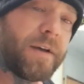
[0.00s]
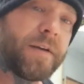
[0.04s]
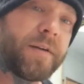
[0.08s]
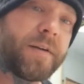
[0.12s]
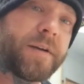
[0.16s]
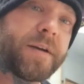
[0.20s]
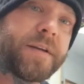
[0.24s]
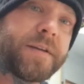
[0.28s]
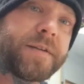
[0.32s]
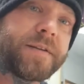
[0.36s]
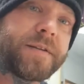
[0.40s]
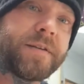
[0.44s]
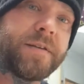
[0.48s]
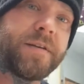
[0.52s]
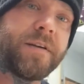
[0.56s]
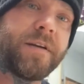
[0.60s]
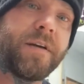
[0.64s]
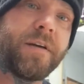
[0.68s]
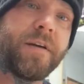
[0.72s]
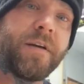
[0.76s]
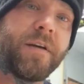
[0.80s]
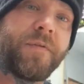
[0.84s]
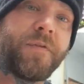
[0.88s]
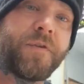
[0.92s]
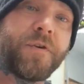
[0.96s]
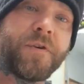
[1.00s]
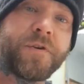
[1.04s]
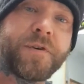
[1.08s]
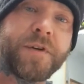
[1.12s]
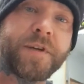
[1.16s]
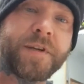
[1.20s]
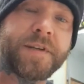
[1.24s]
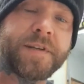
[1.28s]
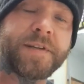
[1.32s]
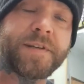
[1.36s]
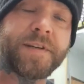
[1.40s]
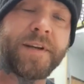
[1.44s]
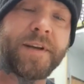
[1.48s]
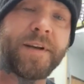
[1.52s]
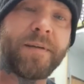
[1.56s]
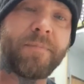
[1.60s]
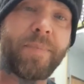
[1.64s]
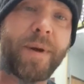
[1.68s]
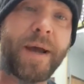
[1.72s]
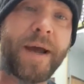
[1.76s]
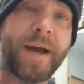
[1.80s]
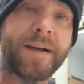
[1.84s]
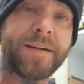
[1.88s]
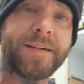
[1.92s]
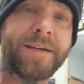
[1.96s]
because if you're just sitting
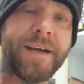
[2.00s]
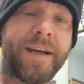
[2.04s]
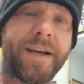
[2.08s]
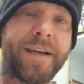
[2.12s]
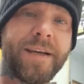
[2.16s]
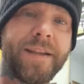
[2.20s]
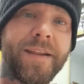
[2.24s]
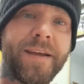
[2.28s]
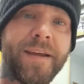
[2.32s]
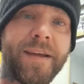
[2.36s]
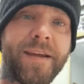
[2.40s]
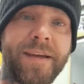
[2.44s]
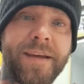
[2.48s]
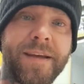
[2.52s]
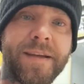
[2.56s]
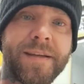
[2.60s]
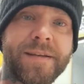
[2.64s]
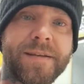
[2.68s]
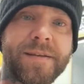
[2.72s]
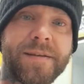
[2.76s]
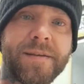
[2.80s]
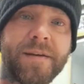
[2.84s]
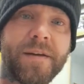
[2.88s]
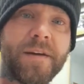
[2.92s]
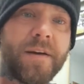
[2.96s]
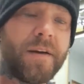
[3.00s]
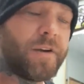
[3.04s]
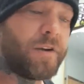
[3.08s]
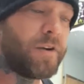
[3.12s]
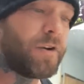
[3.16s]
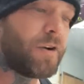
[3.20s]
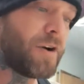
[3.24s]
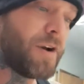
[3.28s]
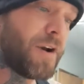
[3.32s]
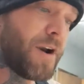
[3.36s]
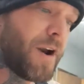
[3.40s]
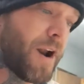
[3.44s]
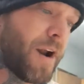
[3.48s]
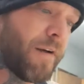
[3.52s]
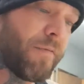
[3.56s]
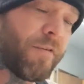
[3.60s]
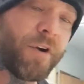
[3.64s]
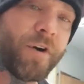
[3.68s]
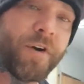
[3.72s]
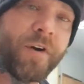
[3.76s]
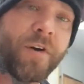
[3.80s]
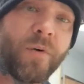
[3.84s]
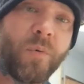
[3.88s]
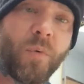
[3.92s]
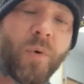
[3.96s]
back taking the hits, you're
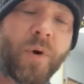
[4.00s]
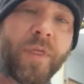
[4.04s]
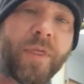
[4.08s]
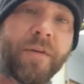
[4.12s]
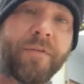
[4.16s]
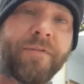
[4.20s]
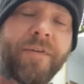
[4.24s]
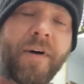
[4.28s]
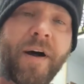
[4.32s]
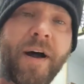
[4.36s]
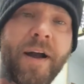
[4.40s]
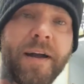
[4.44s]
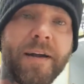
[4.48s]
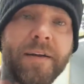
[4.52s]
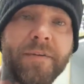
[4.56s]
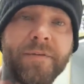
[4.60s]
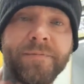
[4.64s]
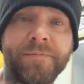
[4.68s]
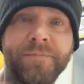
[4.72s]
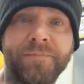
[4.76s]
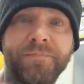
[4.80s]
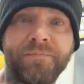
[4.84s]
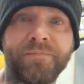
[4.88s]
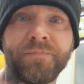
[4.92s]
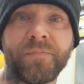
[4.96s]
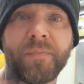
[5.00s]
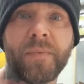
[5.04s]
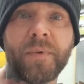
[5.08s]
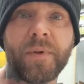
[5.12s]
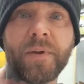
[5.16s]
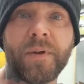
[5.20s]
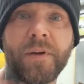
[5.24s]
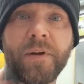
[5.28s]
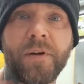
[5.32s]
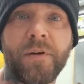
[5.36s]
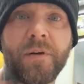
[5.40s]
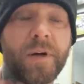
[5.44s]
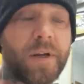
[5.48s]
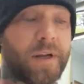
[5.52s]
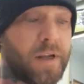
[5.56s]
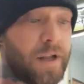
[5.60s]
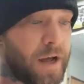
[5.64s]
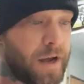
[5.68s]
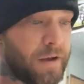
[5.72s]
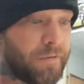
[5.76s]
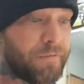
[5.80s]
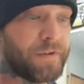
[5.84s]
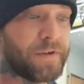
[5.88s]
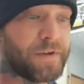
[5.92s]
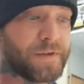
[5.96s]
never going to win the fight. And
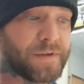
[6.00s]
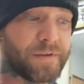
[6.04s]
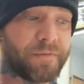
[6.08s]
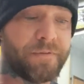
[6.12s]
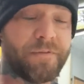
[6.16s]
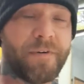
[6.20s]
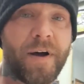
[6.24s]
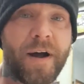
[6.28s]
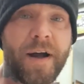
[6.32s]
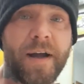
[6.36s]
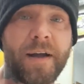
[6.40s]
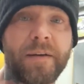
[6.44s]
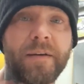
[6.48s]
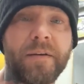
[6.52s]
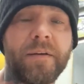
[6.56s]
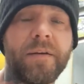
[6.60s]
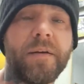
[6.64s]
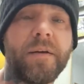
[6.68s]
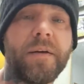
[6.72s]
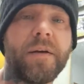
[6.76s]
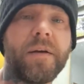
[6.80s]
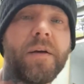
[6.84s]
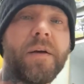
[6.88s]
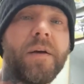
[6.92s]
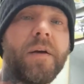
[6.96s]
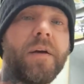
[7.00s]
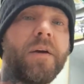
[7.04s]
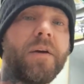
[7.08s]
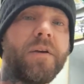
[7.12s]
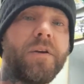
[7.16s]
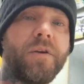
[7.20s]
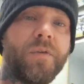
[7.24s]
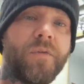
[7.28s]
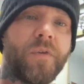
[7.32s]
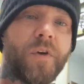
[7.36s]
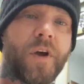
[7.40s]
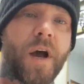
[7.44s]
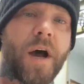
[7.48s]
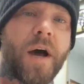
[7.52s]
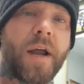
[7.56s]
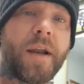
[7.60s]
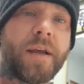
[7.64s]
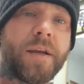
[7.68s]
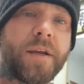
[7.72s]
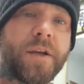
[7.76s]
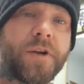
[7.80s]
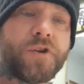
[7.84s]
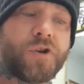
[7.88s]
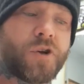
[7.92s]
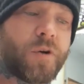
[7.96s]
life is a fight. You've got to
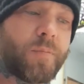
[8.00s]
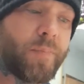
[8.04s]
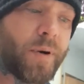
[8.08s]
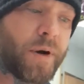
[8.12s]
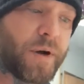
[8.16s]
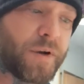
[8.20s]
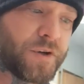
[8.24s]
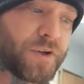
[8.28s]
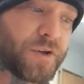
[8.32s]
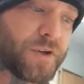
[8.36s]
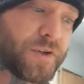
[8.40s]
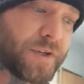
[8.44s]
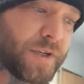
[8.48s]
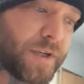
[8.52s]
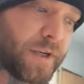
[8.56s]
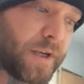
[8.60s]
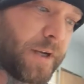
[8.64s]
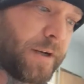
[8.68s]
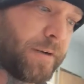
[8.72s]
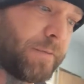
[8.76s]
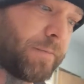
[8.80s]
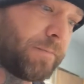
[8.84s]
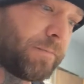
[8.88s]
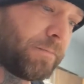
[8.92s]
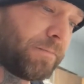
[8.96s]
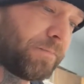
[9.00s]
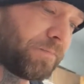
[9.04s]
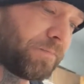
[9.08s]
get your punches in.